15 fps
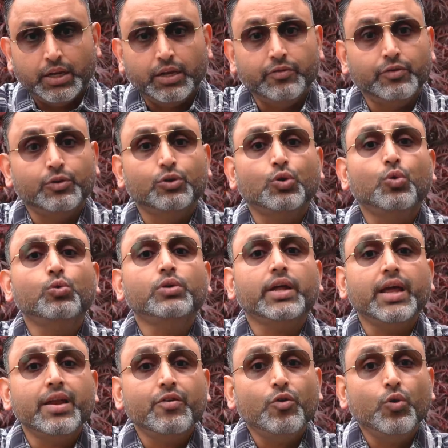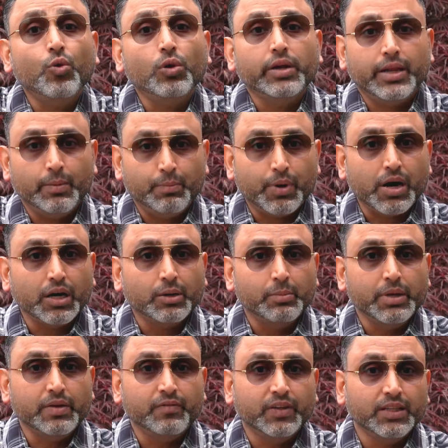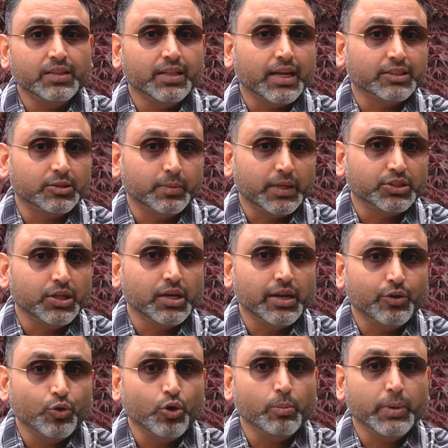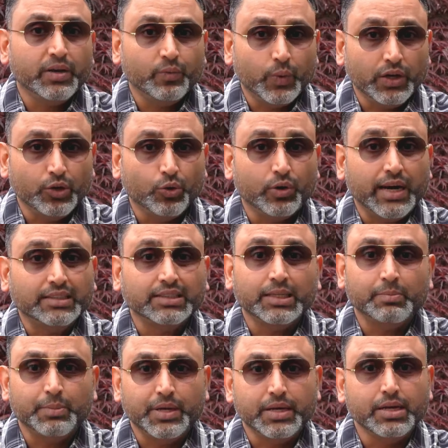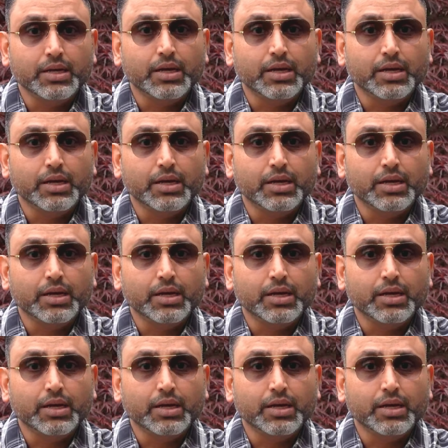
If you do not enroll in part B within that special enrollment window or SEP,